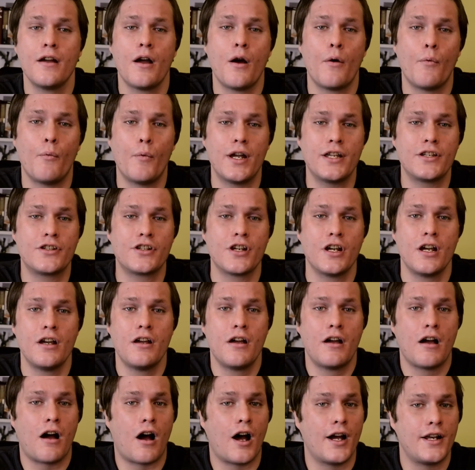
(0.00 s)
which
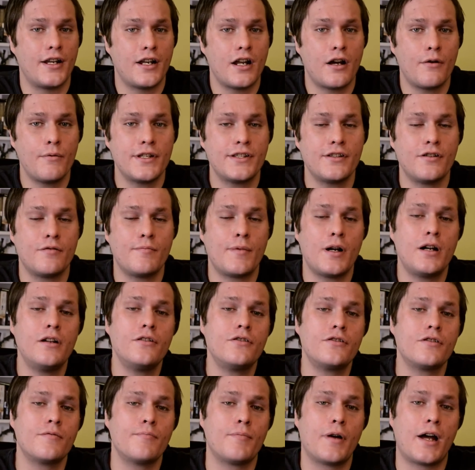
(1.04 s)
I know is not
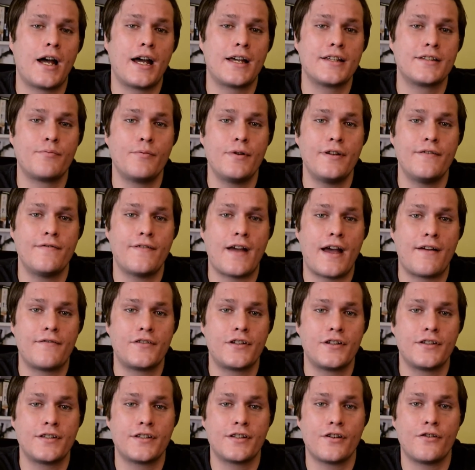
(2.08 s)
much, but as we've
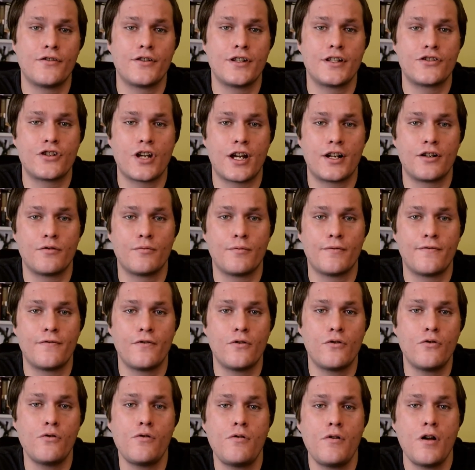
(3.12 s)
evidenced on this channel
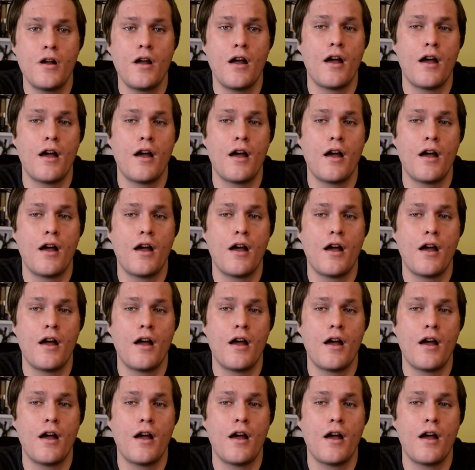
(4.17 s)
before,